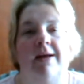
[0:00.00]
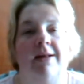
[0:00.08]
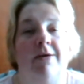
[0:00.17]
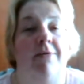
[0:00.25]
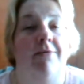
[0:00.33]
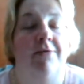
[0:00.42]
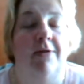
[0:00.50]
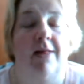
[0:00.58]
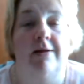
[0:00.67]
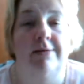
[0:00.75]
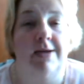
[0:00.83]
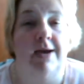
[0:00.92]
I know for a
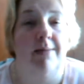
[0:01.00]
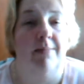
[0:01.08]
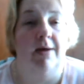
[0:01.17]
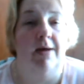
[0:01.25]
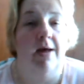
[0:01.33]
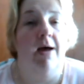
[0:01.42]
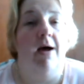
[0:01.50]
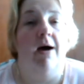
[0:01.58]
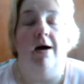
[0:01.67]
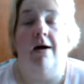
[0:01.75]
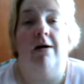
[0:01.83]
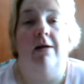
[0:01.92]
long time,
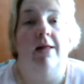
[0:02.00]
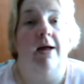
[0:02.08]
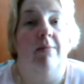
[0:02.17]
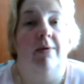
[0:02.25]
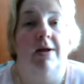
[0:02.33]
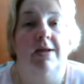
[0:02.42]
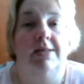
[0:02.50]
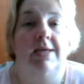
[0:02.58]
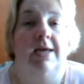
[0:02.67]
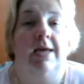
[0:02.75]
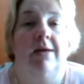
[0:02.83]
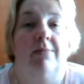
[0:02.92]
all I wanted
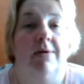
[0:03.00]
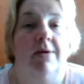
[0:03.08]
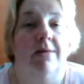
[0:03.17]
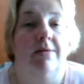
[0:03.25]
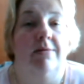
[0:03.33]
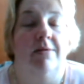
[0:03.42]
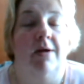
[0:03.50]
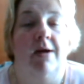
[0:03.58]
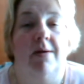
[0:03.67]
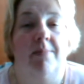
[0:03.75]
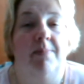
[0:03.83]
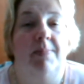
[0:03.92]
to eat was
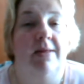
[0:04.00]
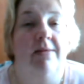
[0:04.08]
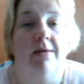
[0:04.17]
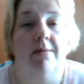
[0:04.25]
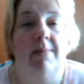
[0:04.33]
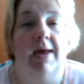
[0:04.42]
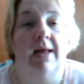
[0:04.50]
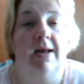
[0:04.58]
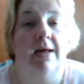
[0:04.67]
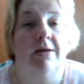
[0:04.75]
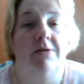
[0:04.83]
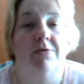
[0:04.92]
pizza made
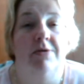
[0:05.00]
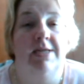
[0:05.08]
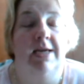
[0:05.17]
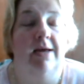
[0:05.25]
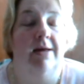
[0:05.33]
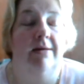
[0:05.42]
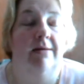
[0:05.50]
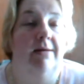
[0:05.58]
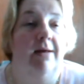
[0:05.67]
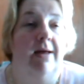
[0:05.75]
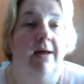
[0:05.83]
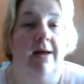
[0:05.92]
on a tortilla,
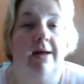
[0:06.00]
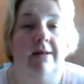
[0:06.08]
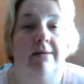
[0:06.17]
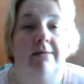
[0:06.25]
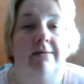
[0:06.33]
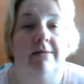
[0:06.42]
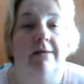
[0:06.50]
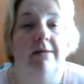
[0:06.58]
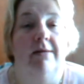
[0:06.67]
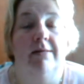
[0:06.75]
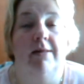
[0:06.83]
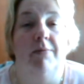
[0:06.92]
and
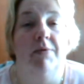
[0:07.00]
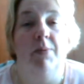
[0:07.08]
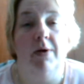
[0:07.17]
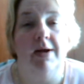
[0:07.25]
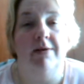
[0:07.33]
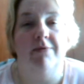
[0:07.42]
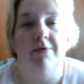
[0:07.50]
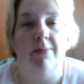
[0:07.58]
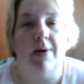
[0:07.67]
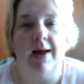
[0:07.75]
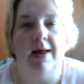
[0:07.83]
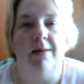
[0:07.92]
that was working for
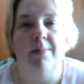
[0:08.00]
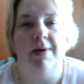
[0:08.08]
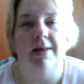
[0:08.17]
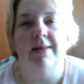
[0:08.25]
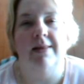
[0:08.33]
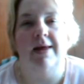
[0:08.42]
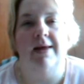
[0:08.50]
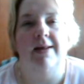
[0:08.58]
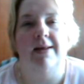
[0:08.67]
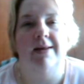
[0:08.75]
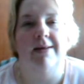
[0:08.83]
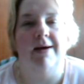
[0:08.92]
a while, but then